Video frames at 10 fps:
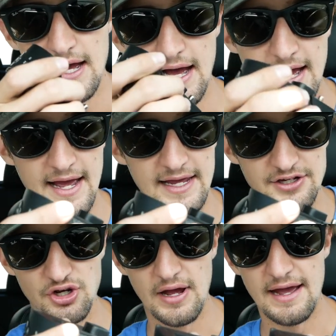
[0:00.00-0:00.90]

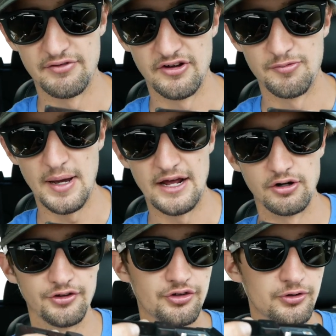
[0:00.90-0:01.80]
I don't have enough
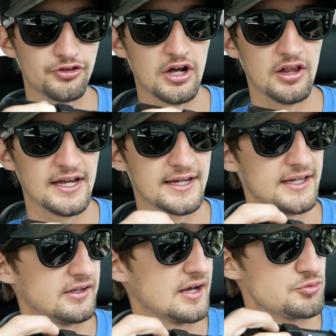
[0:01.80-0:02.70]
battery, so it's not like
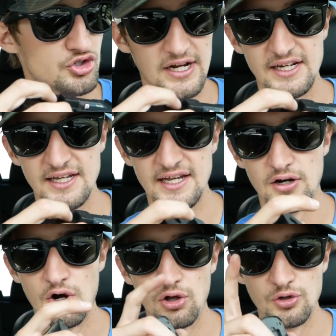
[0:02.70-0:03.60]
I'm draining it
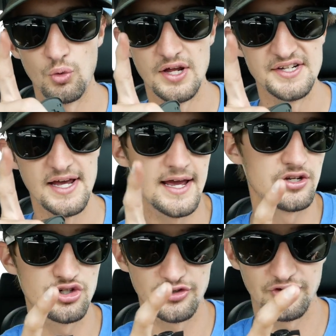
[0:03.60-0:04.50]
all in one day.
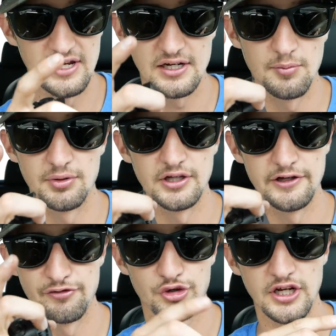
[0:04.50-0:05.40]
It's just like
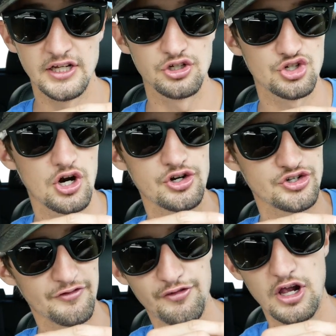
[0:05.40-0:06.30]
completely forgetting to charge,
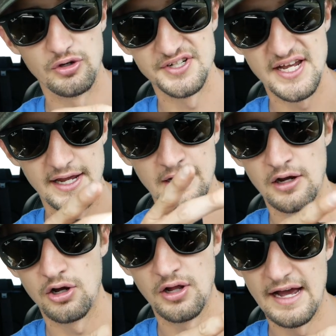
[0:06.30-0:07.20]
and the following day
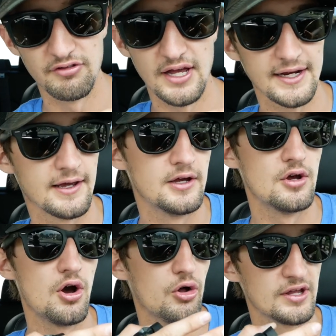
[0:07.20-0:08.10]
I'll have like
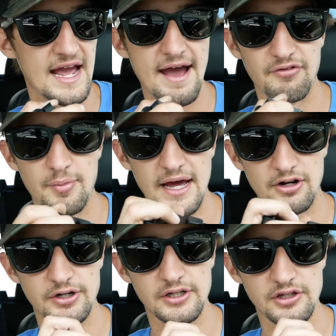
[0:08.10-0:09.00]
only half a
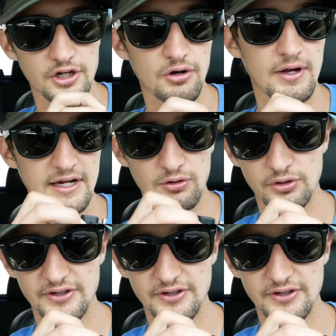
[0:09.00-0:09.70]
battery, you know, and it will